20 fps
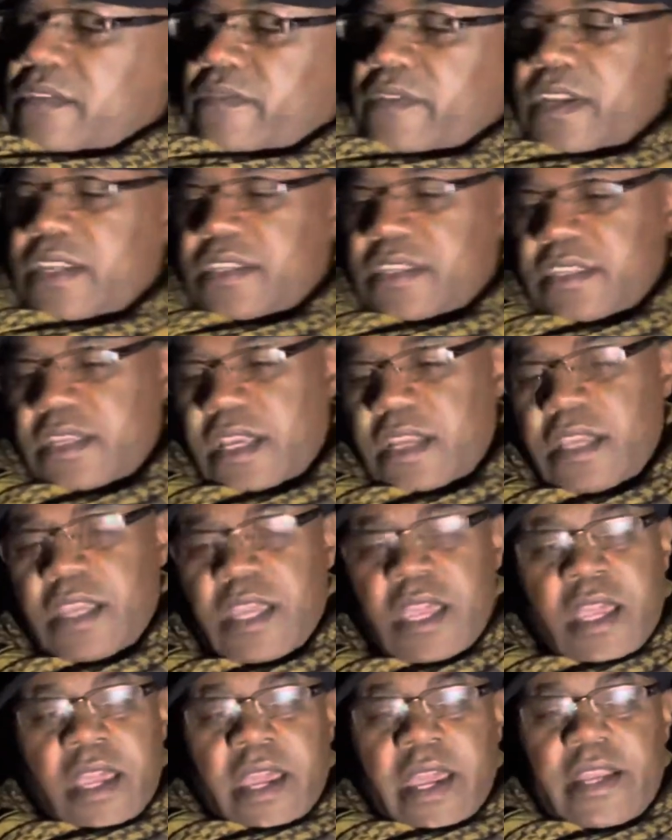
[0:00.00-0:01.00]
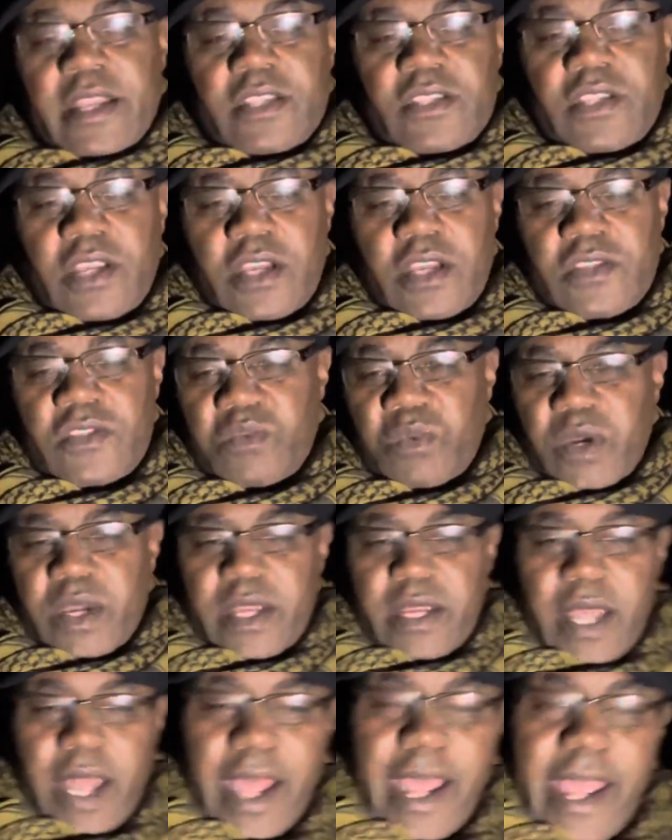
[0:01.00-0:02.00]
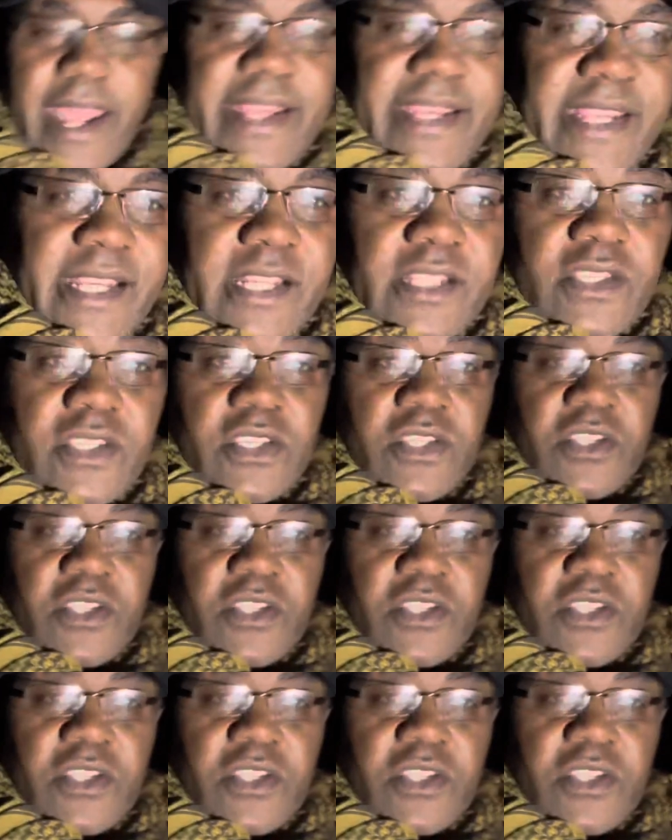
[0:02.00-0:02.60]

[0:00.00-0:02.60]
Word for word: very nice design, and it does what I need it to